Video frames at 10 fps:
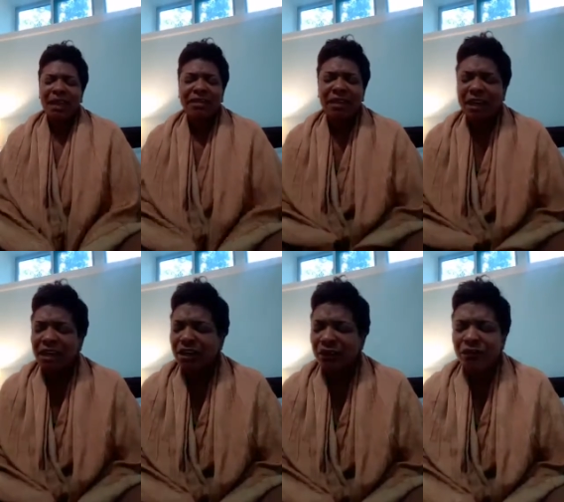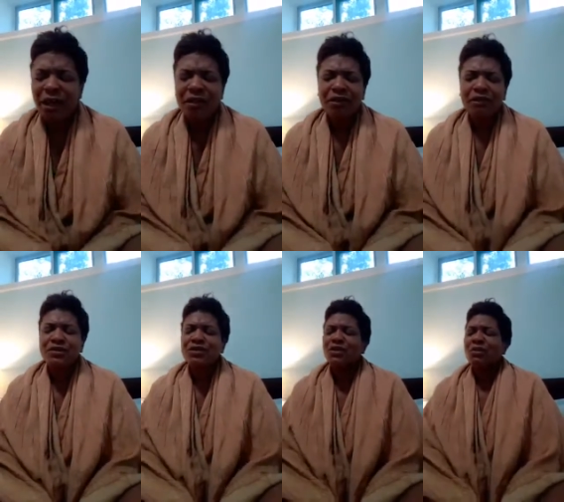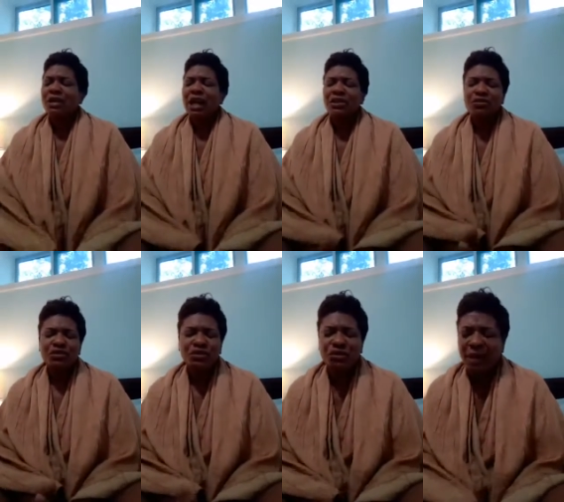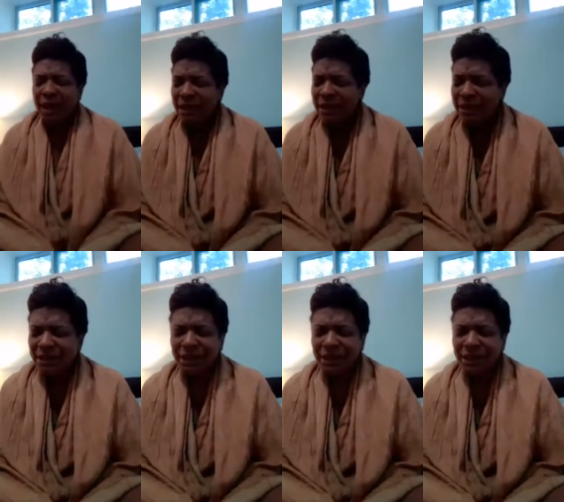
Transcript: I thank you, Father, for supernatural strength,